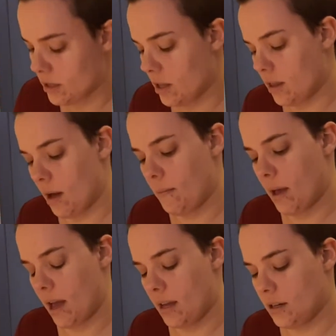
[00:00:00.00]
the thumb
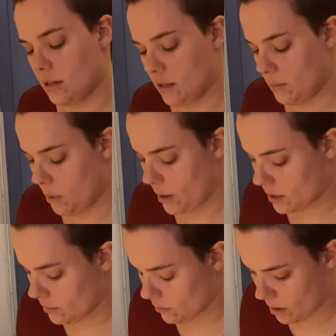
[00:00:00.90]
and the point,
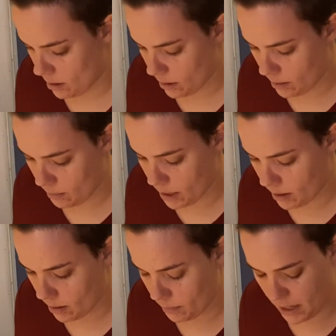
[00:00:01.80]
uh, the,
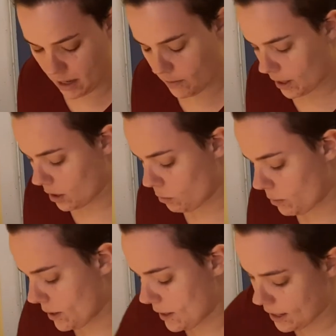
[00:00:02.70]
the pinky finger, will
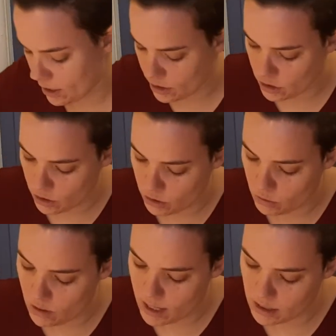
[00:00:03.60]
be the ears. So you
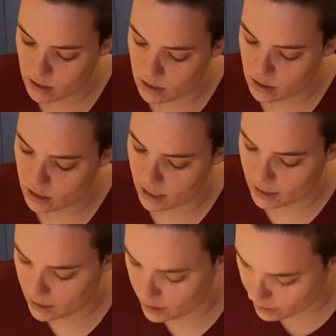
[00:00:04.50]
do this to get the